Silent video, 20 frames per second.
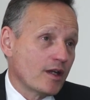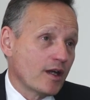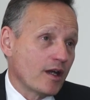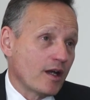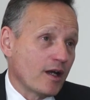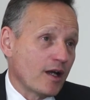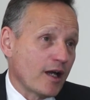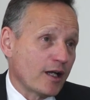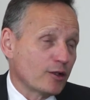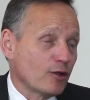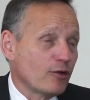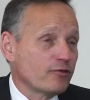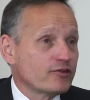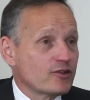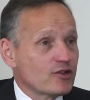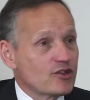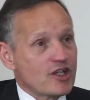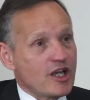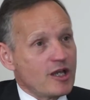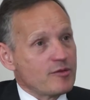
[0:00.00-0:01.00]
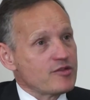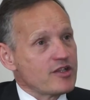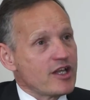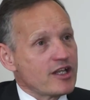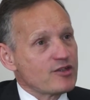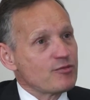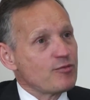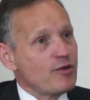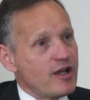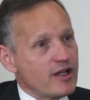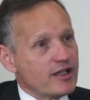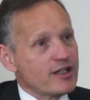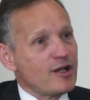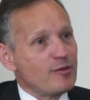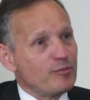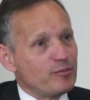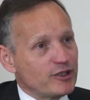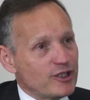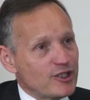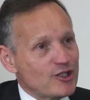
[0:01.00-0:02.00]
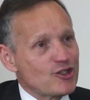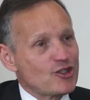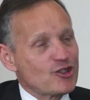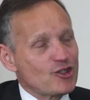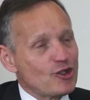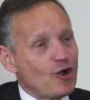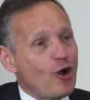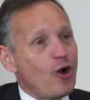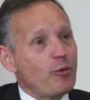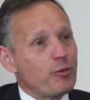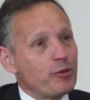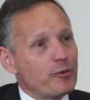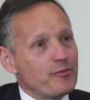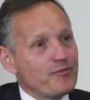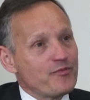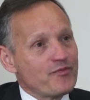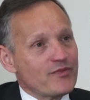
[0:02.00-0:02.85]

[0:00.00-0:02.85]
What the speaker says: And oftentimes that's where companies stop.